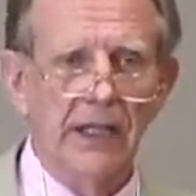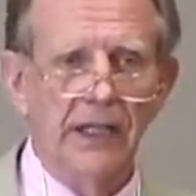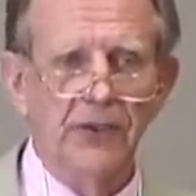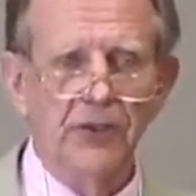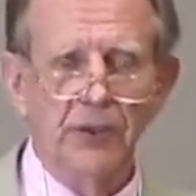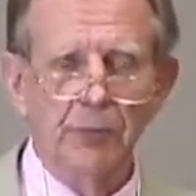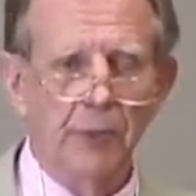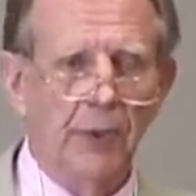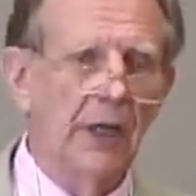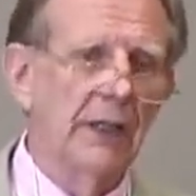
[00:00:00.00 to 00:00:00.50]

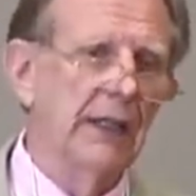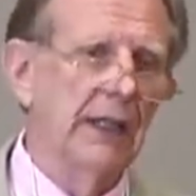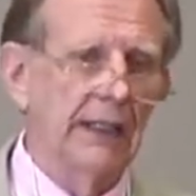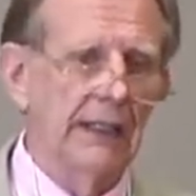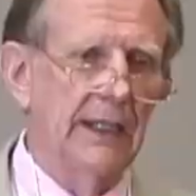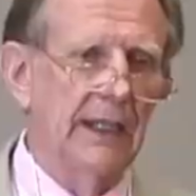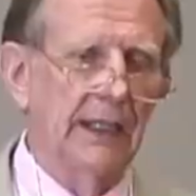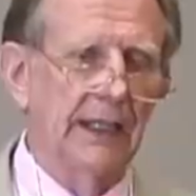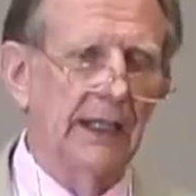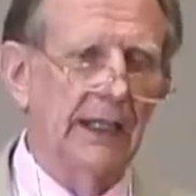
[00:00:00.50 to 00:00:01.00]
in your money
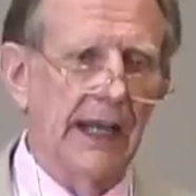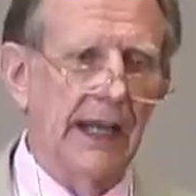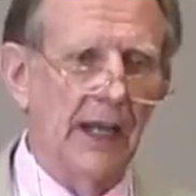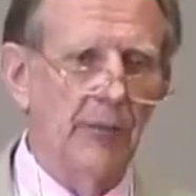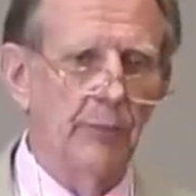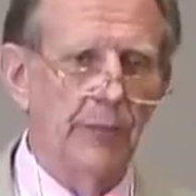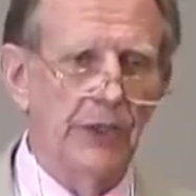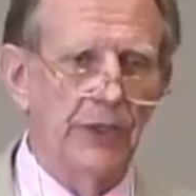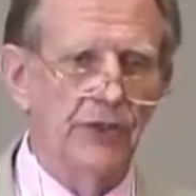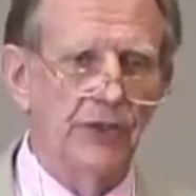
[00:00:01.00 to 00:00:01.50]
digging
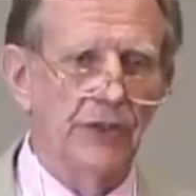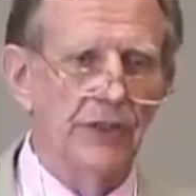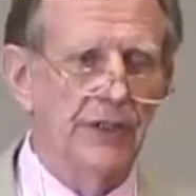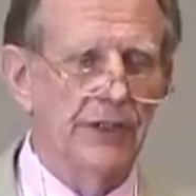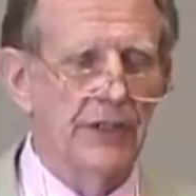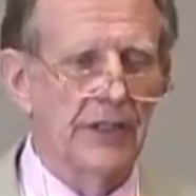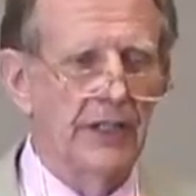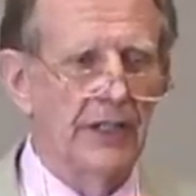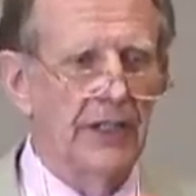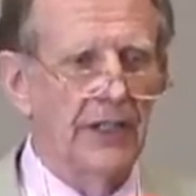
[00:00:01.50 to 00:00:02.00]

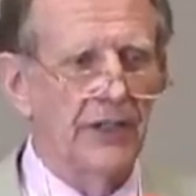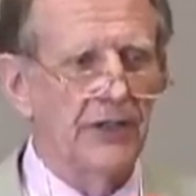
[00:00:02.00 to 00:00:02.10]
ambitions,